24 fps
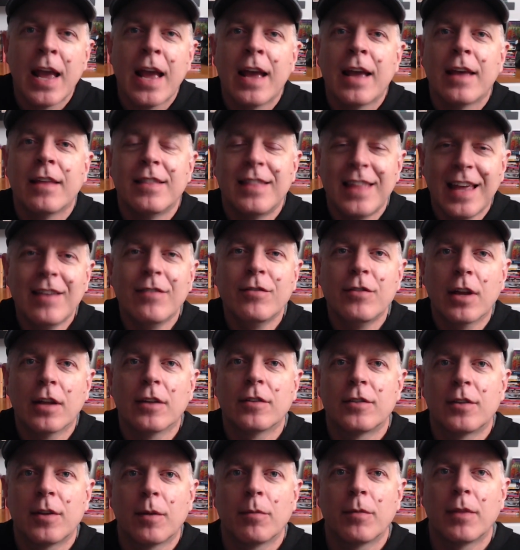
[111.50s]
they've
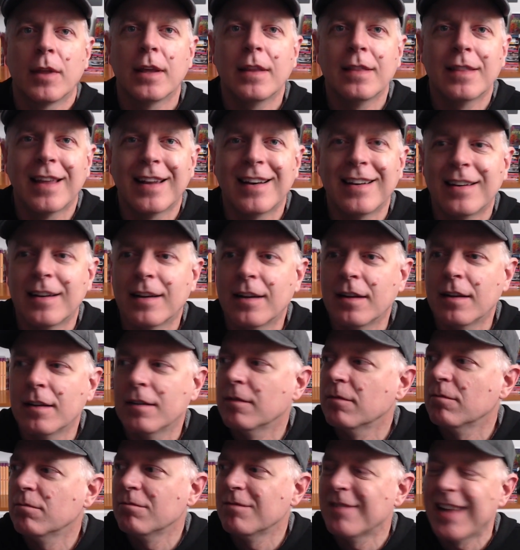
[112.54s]
done something that
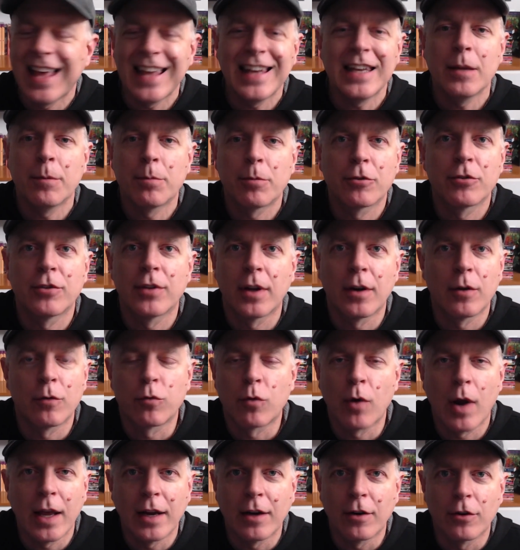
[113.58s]
90% of
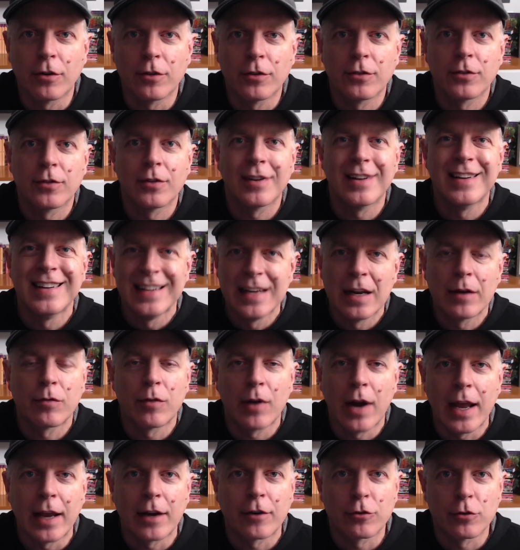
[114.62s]
writers
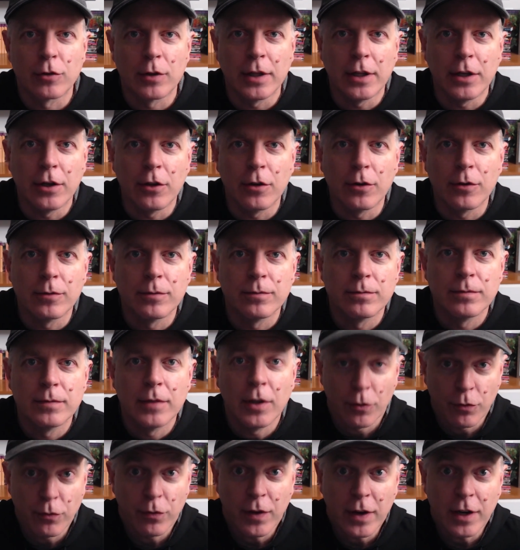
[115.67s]
never actually do
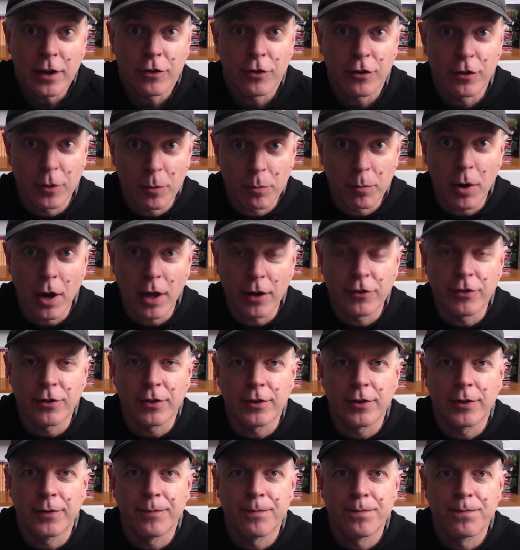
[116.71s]
finish the
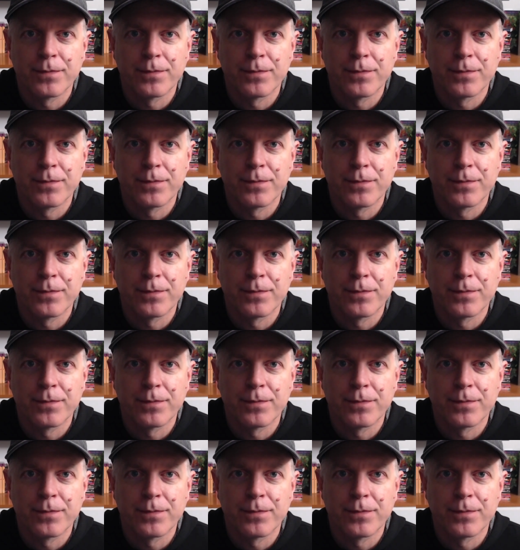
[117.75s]
project.